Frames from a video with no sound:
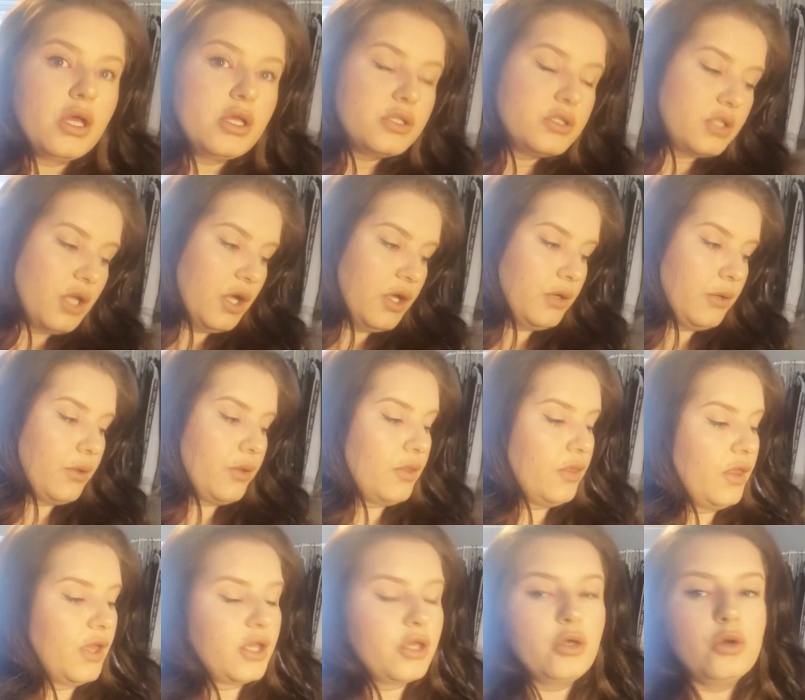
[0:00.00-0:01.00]
So
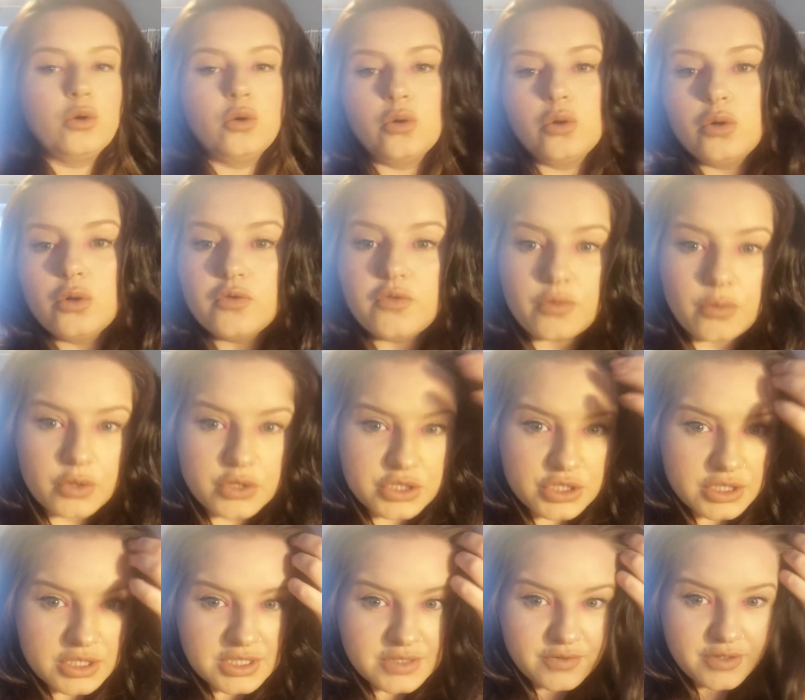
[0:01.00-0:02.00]
thank you all for
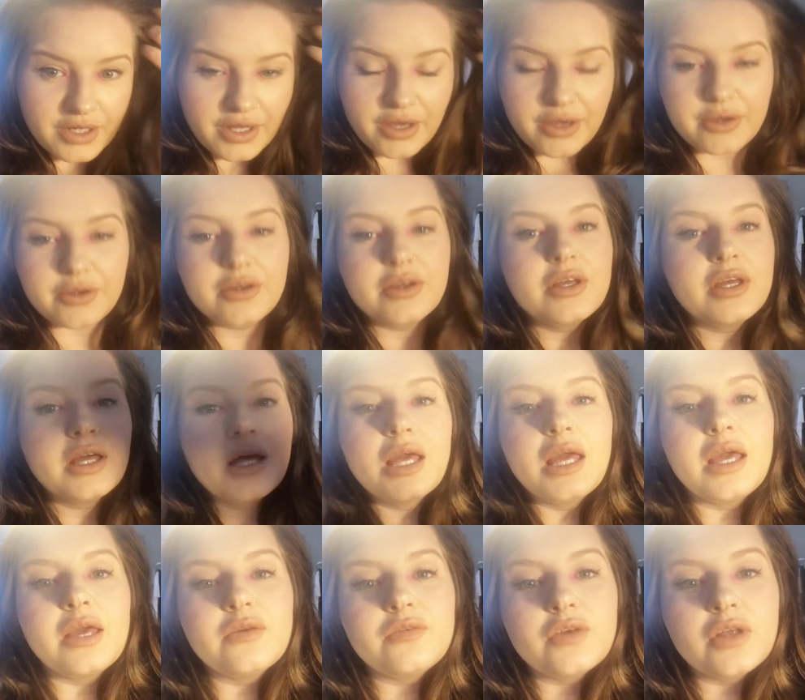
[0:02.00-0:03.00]
watching this video.
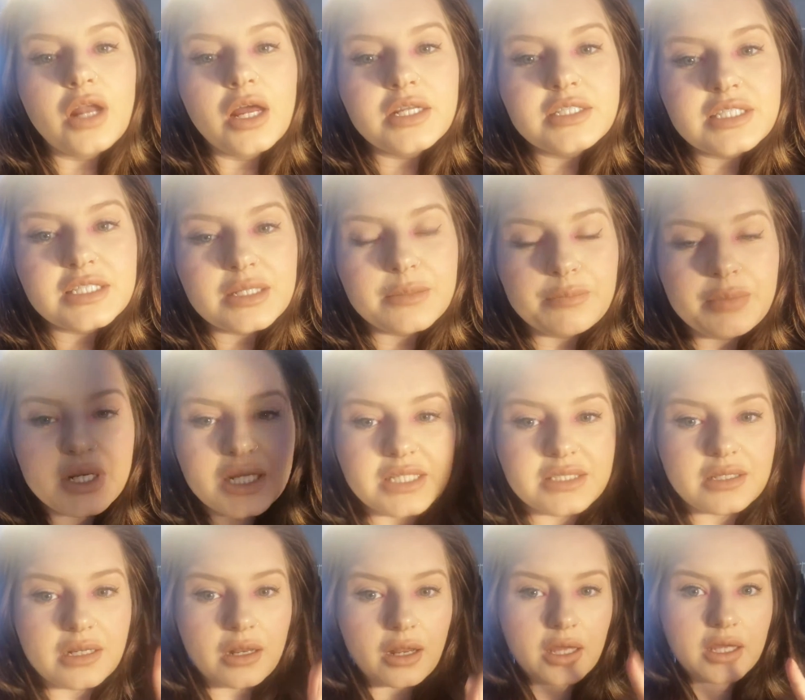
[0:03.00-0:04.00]
If you liked it, then
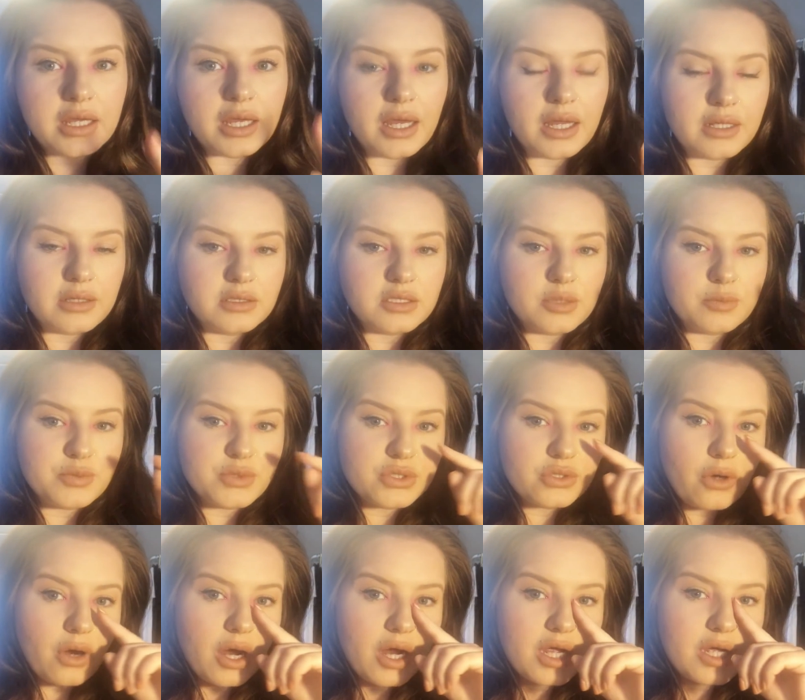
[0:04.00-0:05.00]
please like and
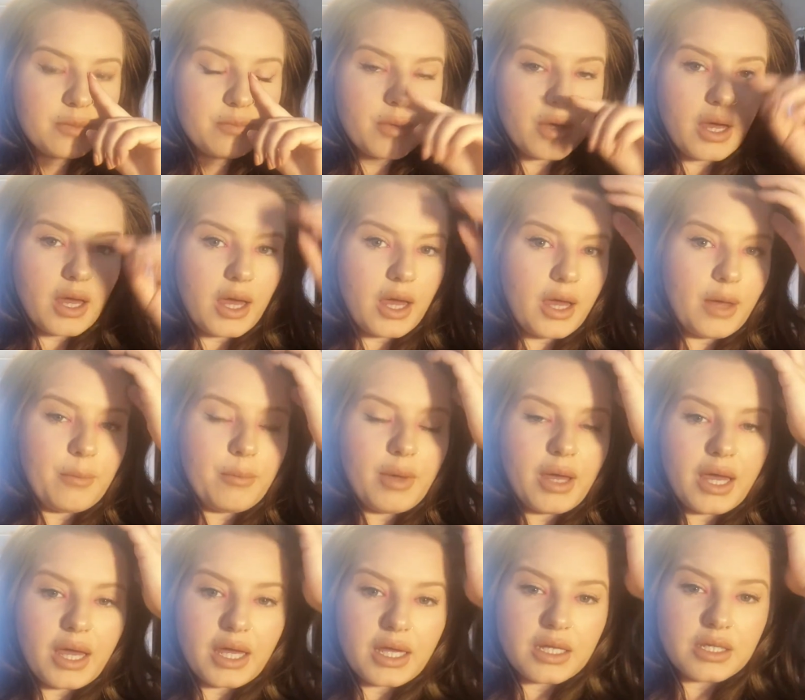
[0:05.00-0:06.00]
subscribe,
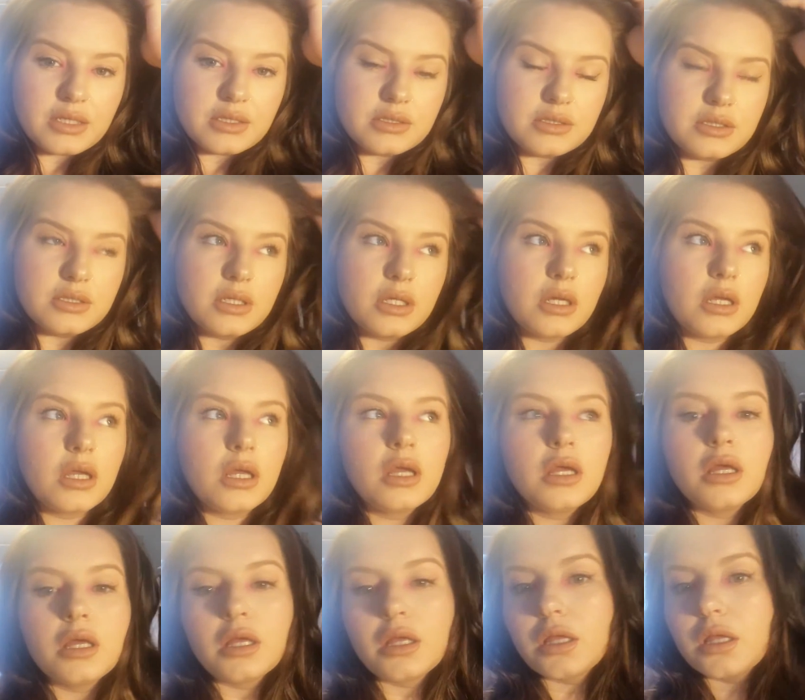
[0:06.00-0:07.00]
and
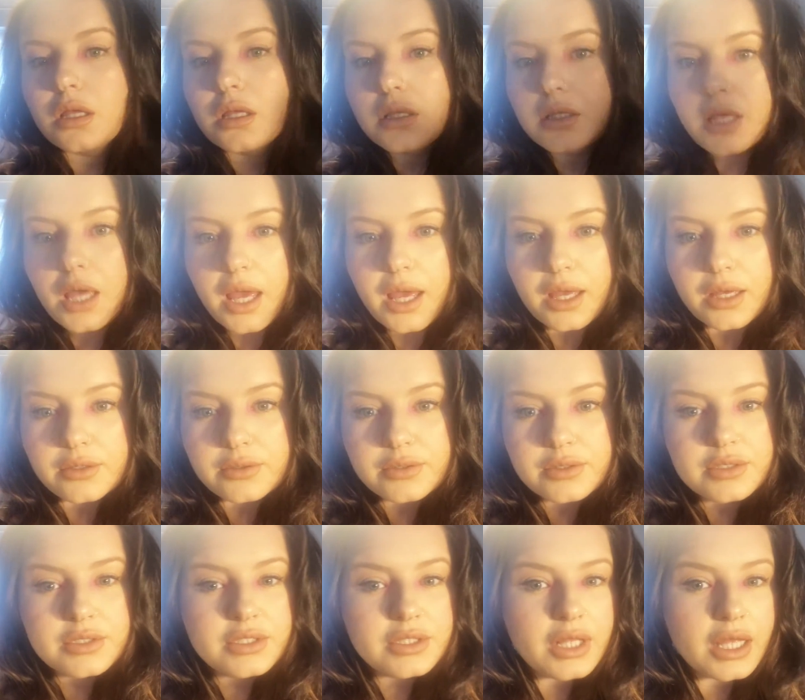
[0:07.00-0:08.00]
yeah,
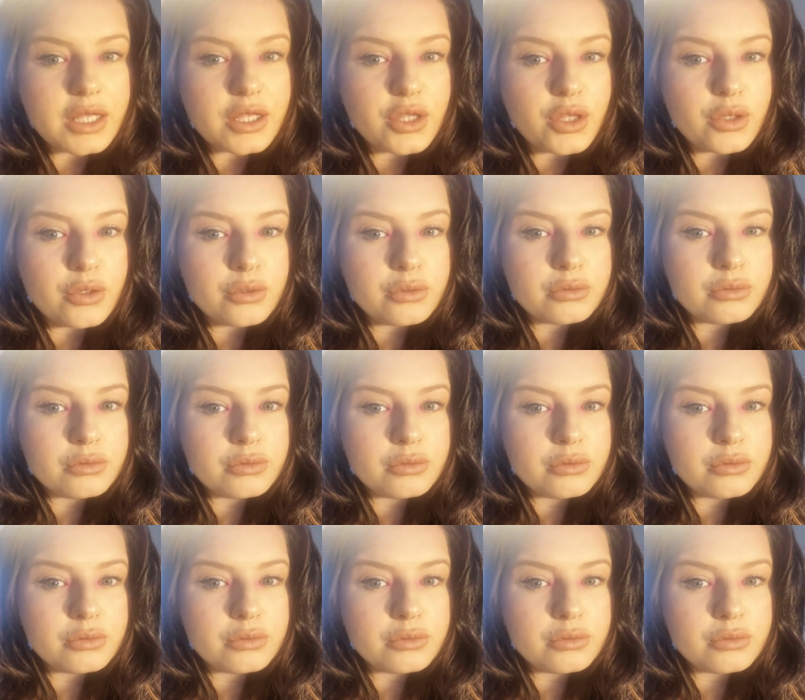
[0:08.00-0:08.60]
thank you.